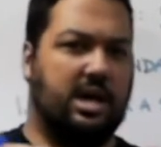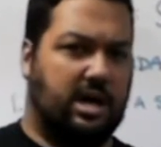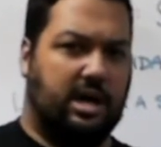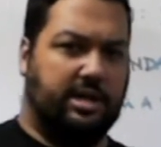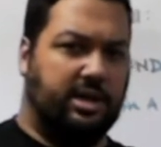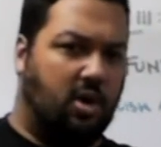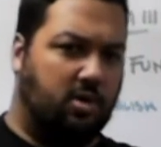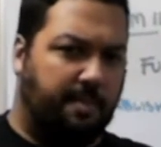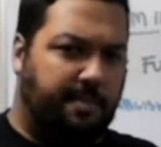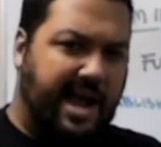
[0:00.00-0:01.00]

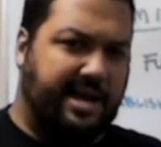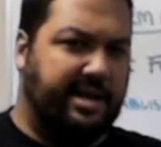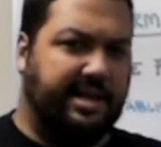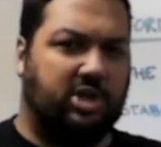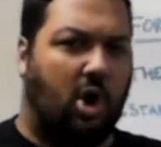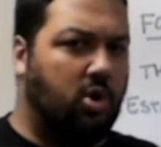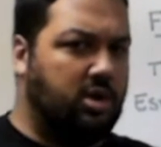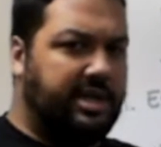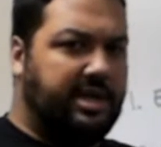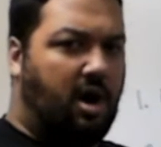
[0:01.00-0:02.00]
abandoning
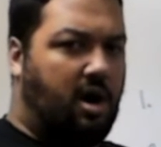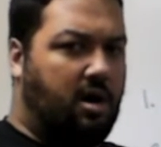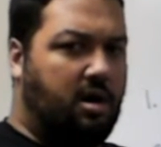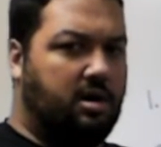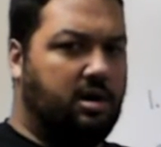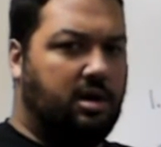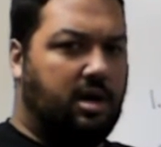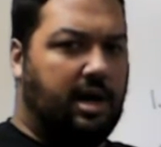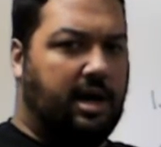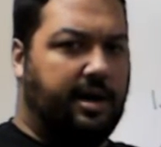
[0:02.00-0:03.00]
totally our
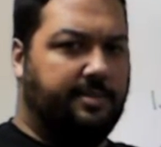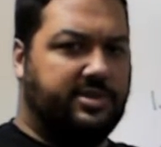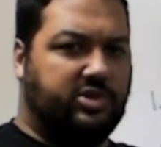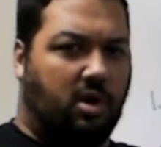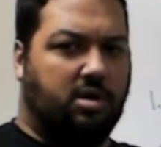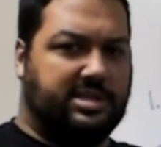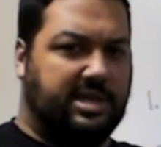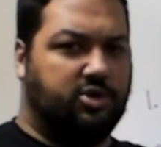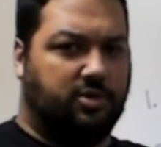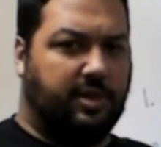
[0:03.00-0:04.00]
strong
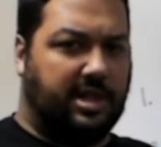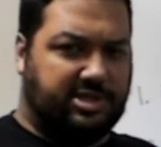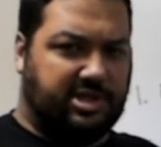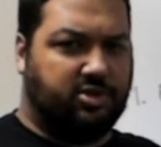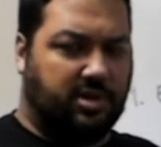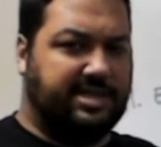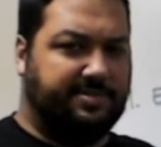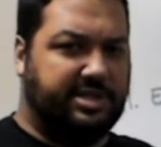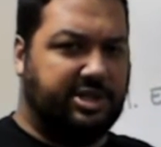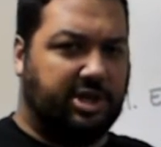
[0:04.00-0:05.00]
centralized
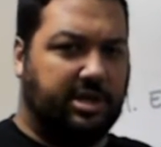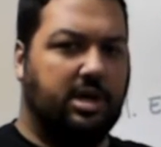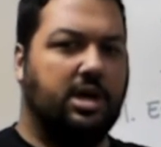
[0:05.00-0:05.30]
position.